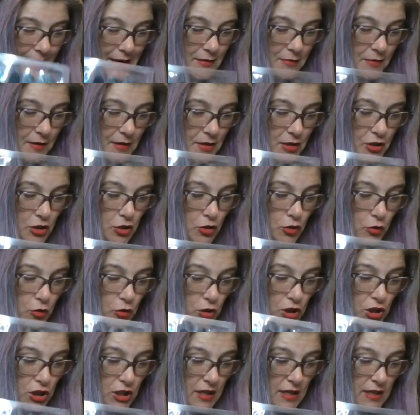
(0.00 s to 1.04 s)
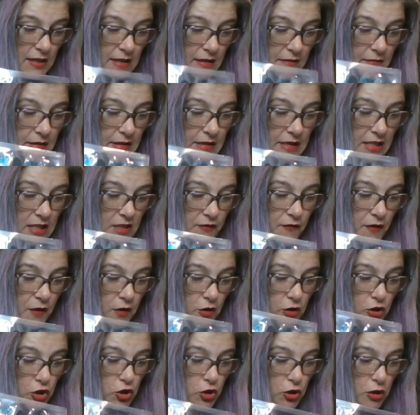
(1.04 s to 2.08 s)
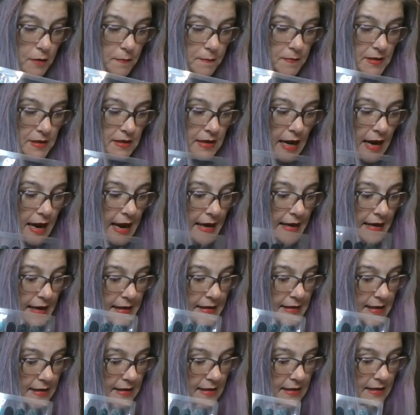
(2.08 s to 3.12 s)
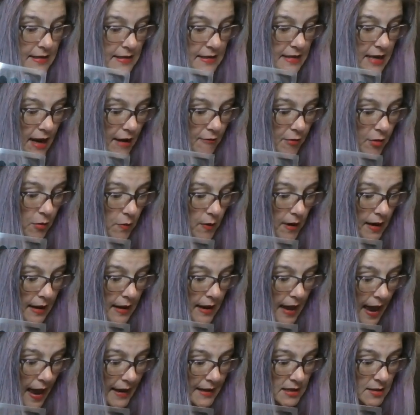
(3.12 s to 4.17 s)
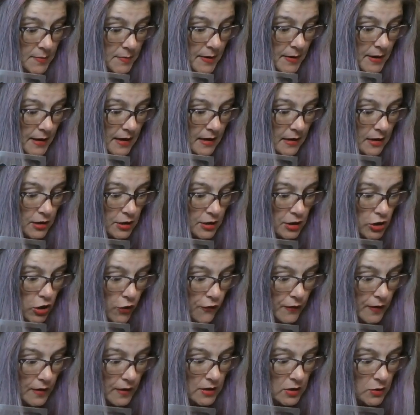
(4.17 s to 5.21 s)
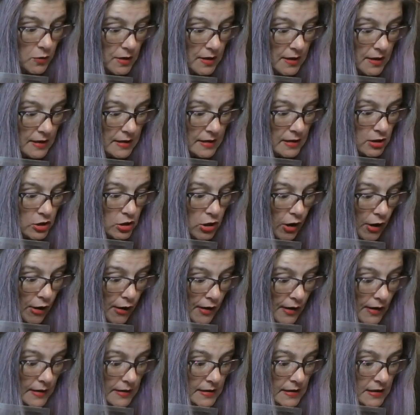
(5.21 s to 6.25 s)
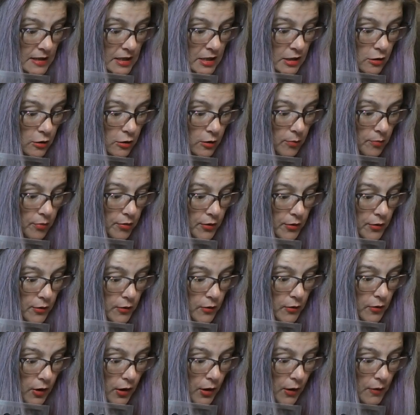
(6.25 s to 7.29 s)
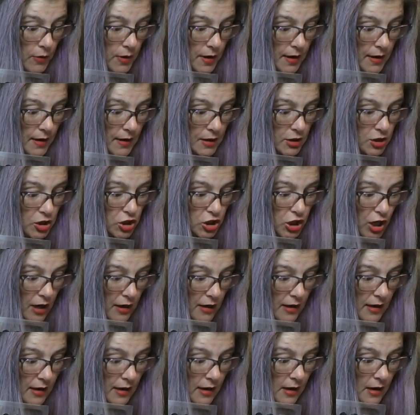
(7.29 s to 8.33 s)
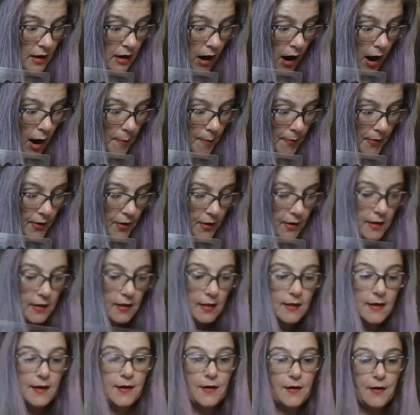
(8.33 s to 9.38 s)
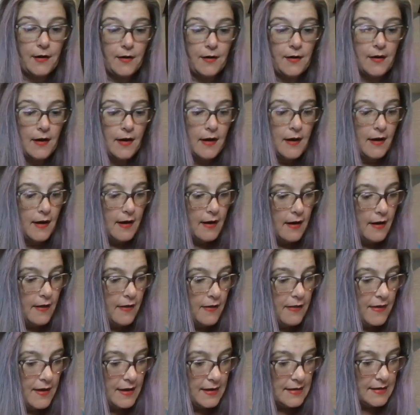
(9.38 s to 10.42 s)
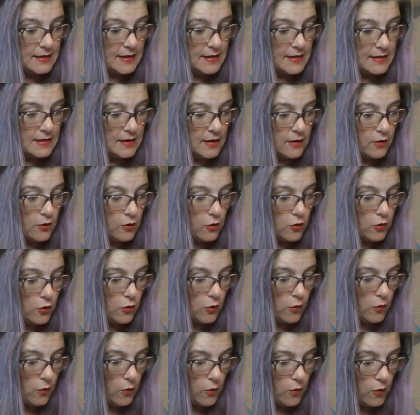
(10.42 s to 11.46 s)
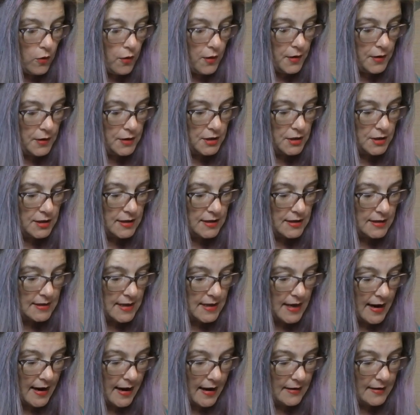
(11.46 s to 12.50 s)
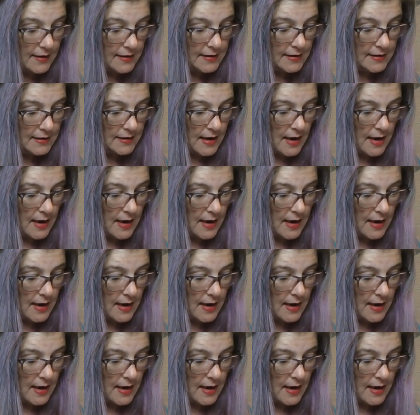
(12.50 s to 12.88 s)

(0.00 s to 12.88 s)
this one, 2 sheets of 6 finger strips. It says, discover what lies beneath the surface with this dark teal blue coated and chunky copper glitter. This is a gorgeous set.